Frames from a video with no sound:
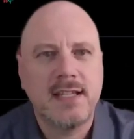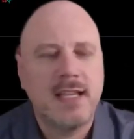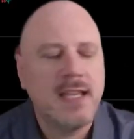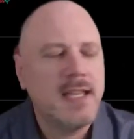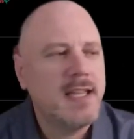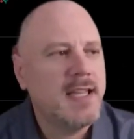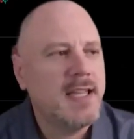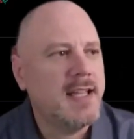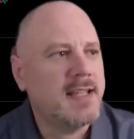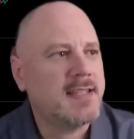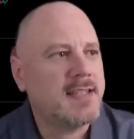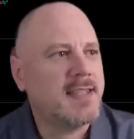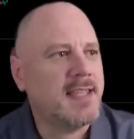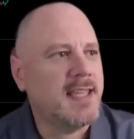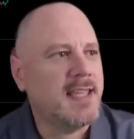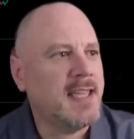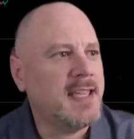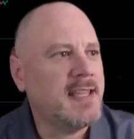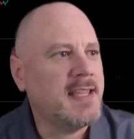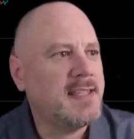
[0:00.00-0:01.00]
It's
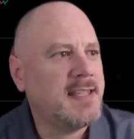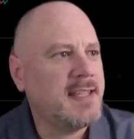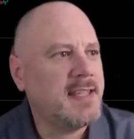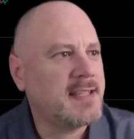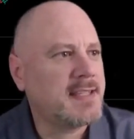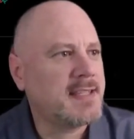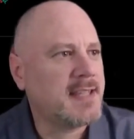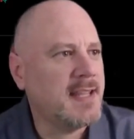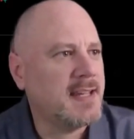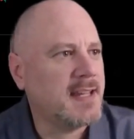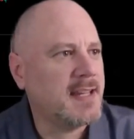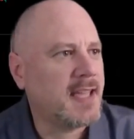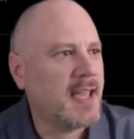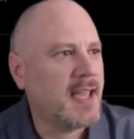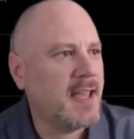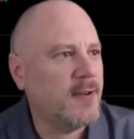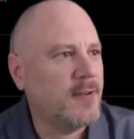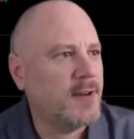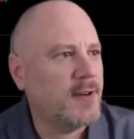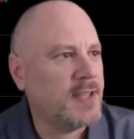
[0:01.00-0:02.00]
the easiest
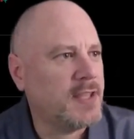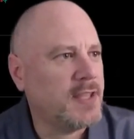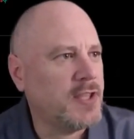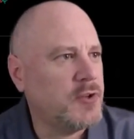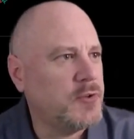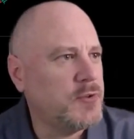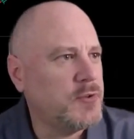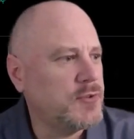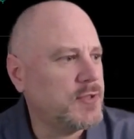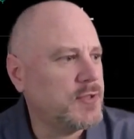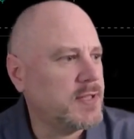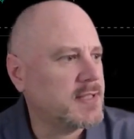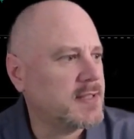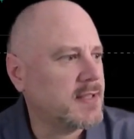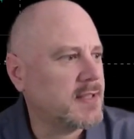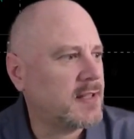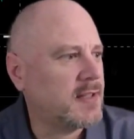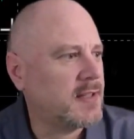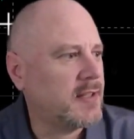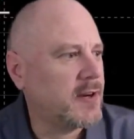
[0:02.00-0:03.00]
indicator to use. It's the
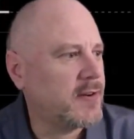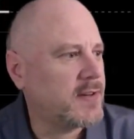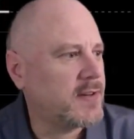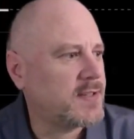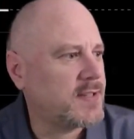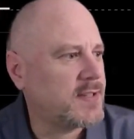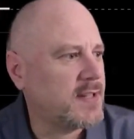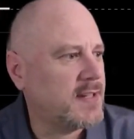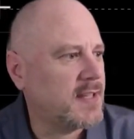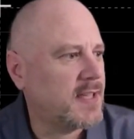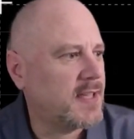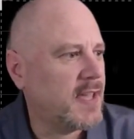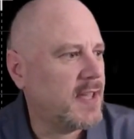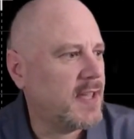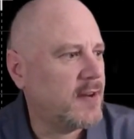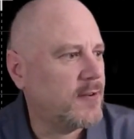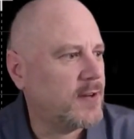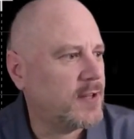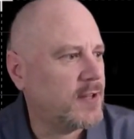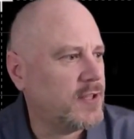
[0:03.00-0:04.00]
clearest
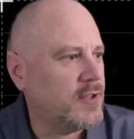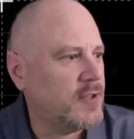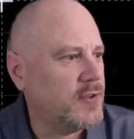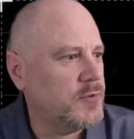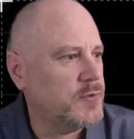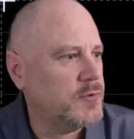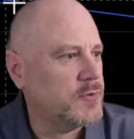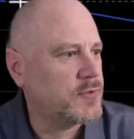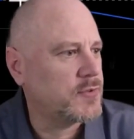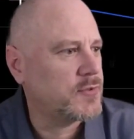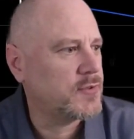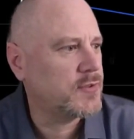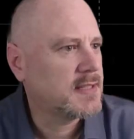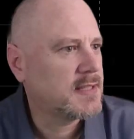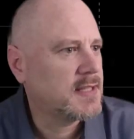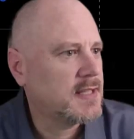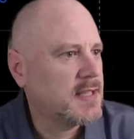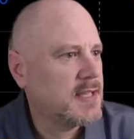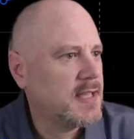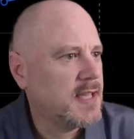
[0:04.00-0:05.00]
indicator to use.
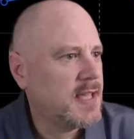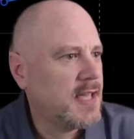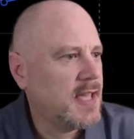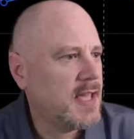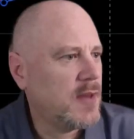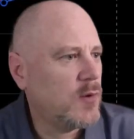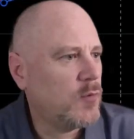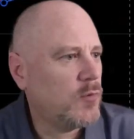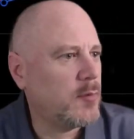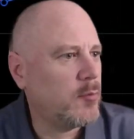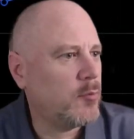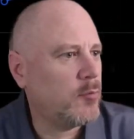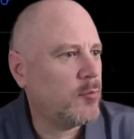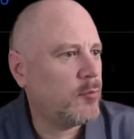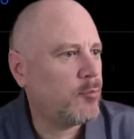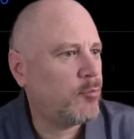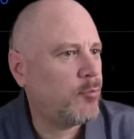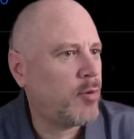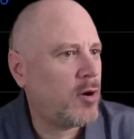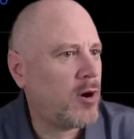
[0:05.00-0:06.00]
And
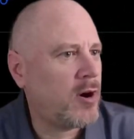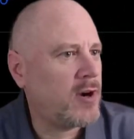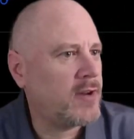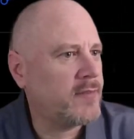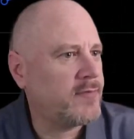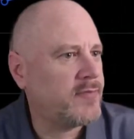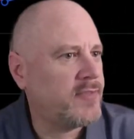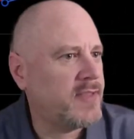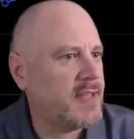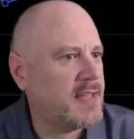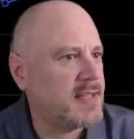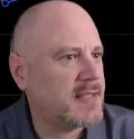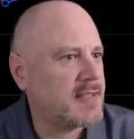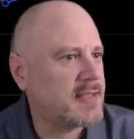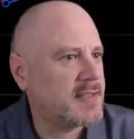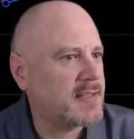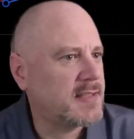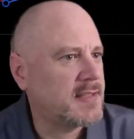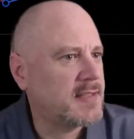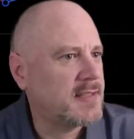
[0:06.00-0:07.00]
part of
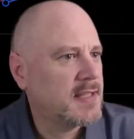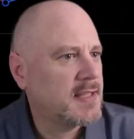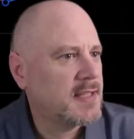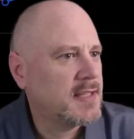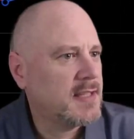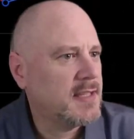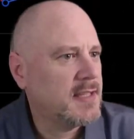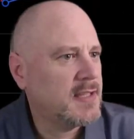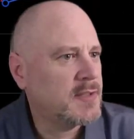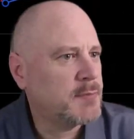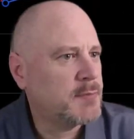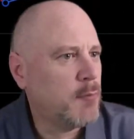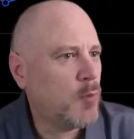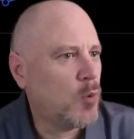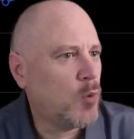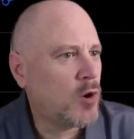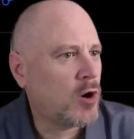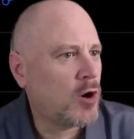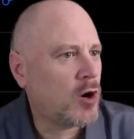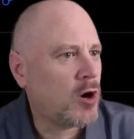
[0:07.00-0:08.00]
this is
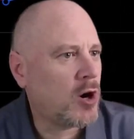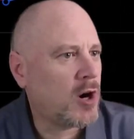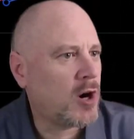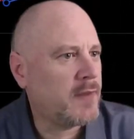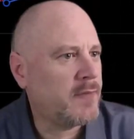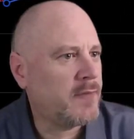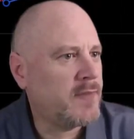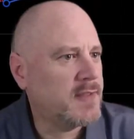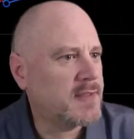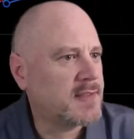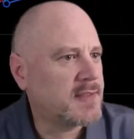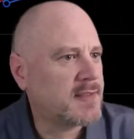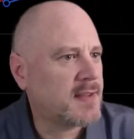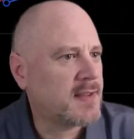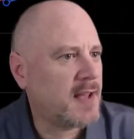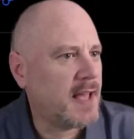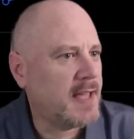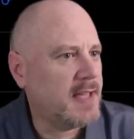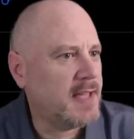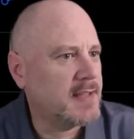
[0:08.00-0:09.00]
more art than
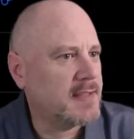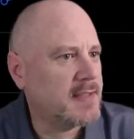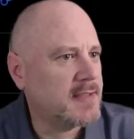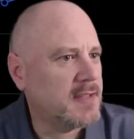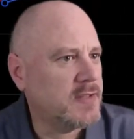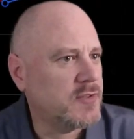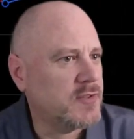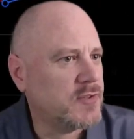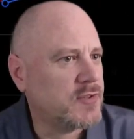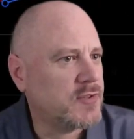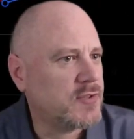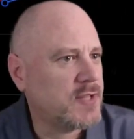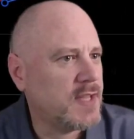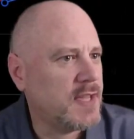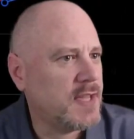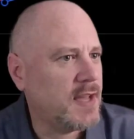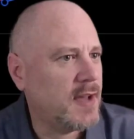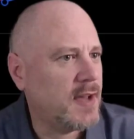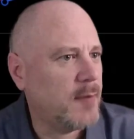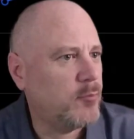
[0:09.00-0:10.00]
science. As you
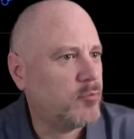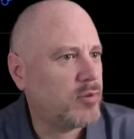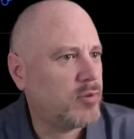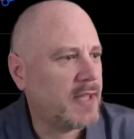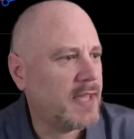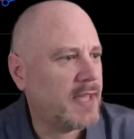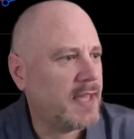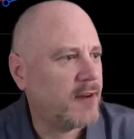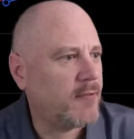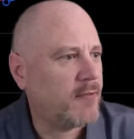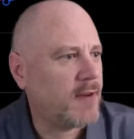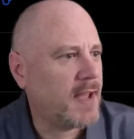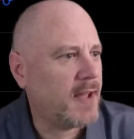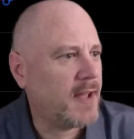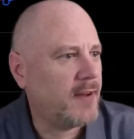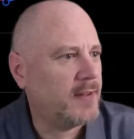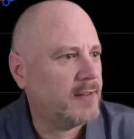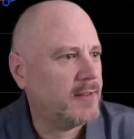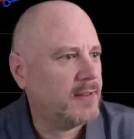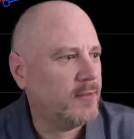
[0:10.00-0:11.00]
see, I'm playing
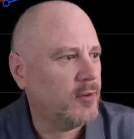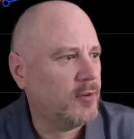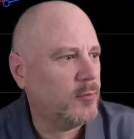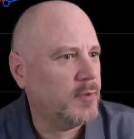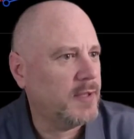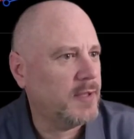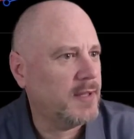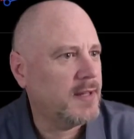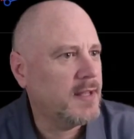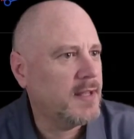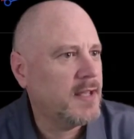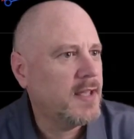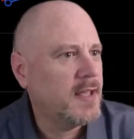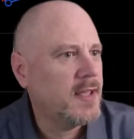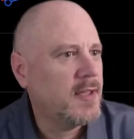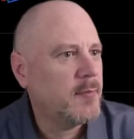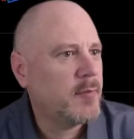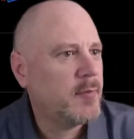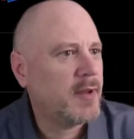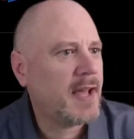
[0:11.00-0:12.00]
around a little bit.
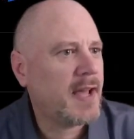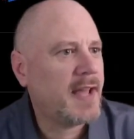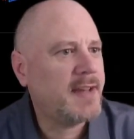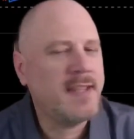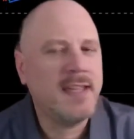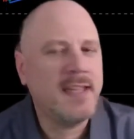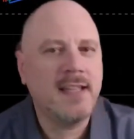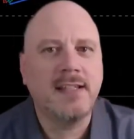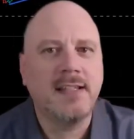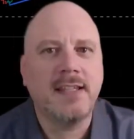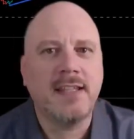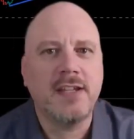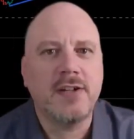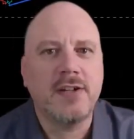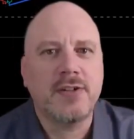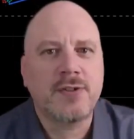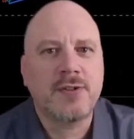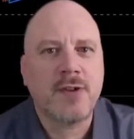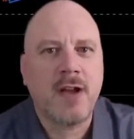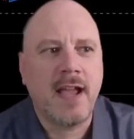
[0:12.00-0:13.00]
But ideally, you're
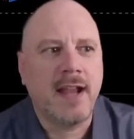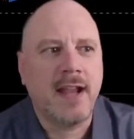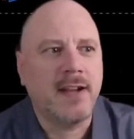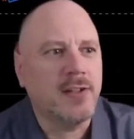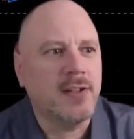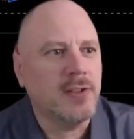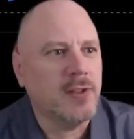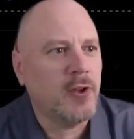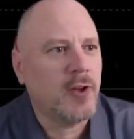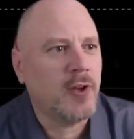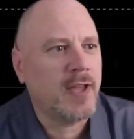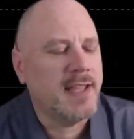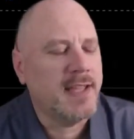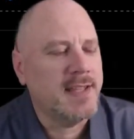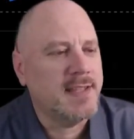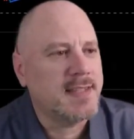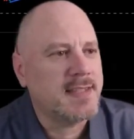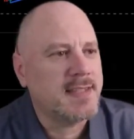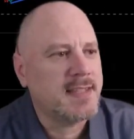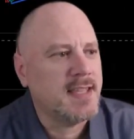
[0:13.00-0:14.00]
trying to look
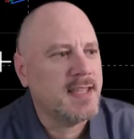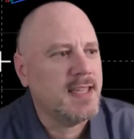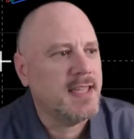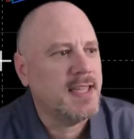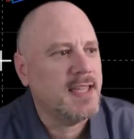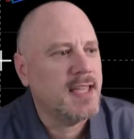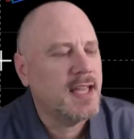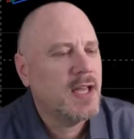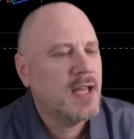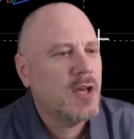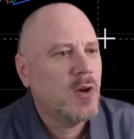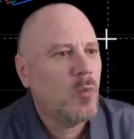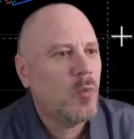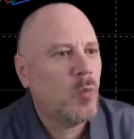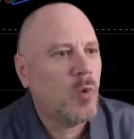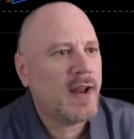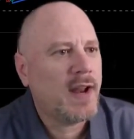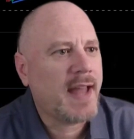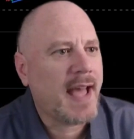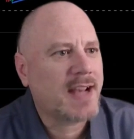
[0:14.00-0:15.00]
and see
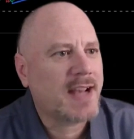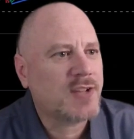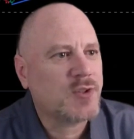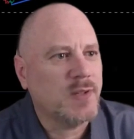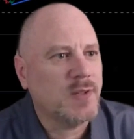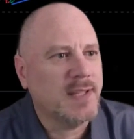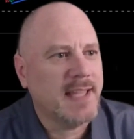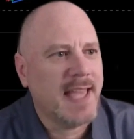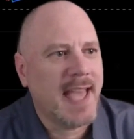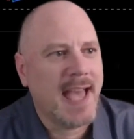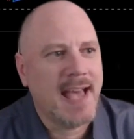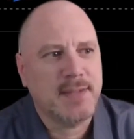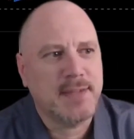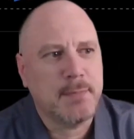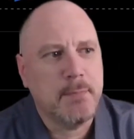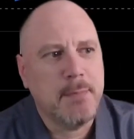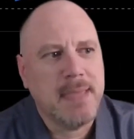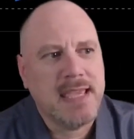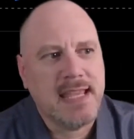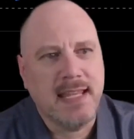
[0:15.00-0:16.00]
what actually has
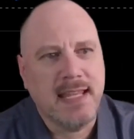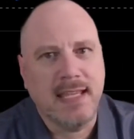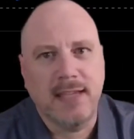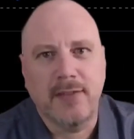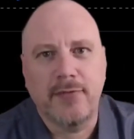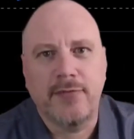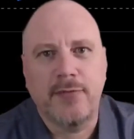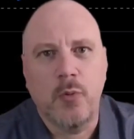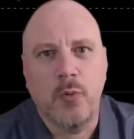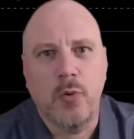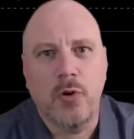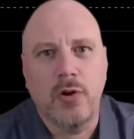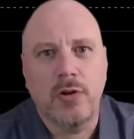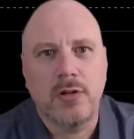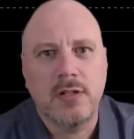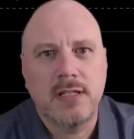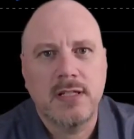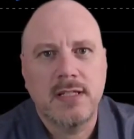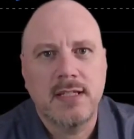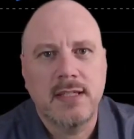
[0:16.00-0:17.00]
meaning for
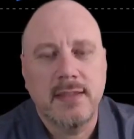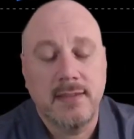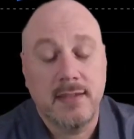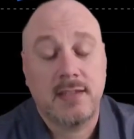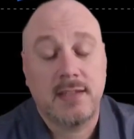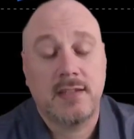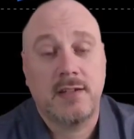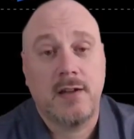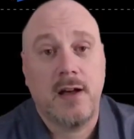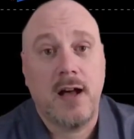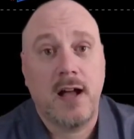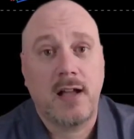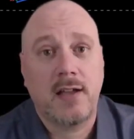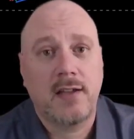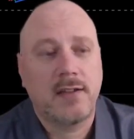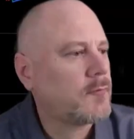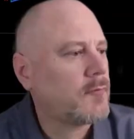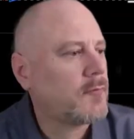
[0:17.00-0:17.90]
the stock.